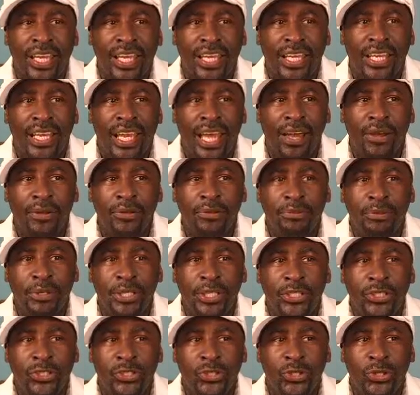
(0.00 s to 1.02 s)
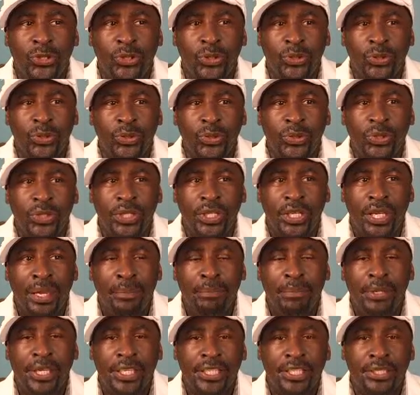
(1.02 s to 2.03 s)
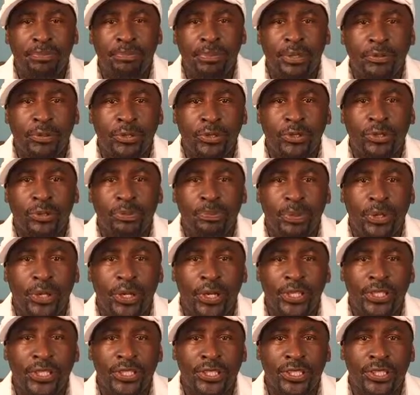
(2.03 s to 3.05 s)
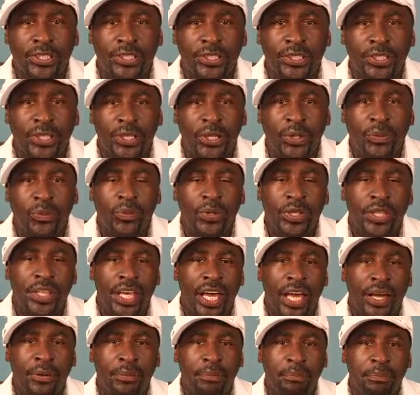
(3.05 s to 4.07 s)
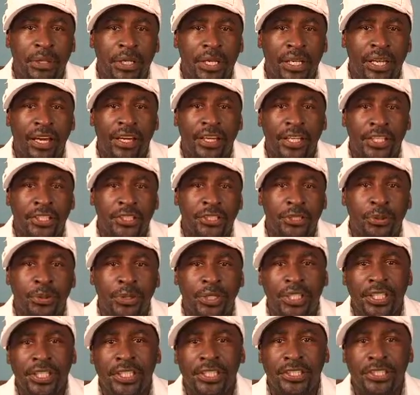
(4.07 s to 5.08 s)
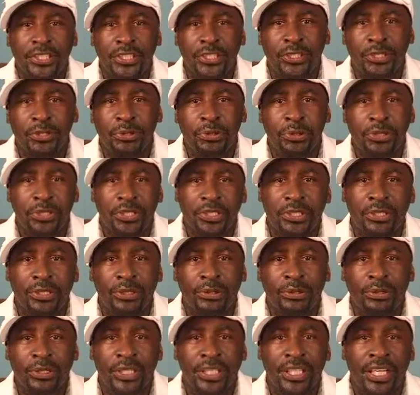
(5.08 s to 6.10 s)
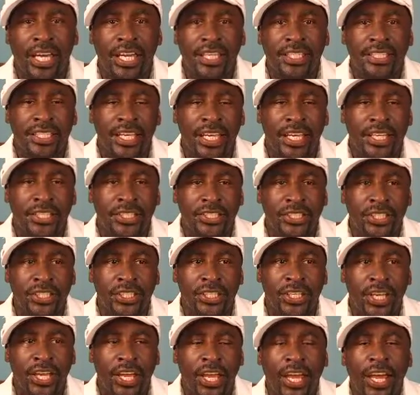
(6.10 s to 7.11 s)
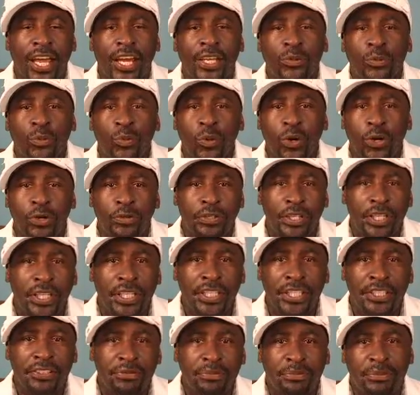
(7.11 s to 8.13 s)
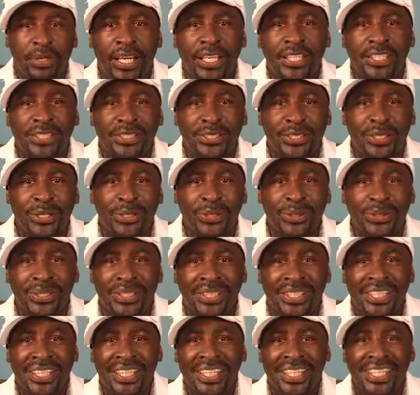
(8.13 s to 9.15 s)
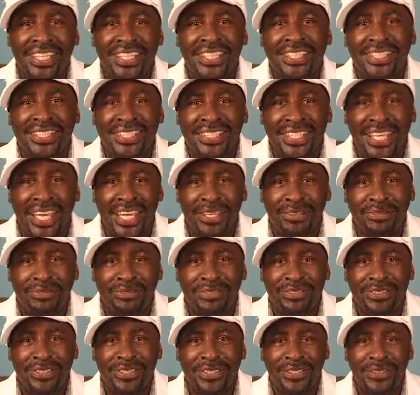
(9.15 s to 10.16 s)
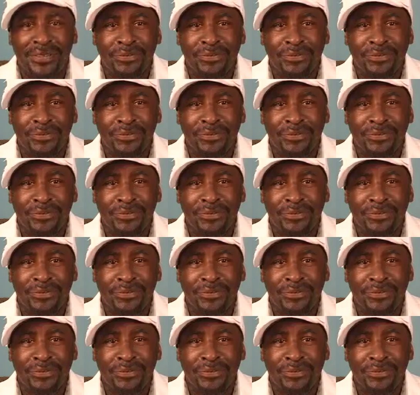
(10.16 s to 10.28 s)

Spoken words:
allowed me to be a spiritual person without belonging to an institutional organization and worrying if my soul is safe.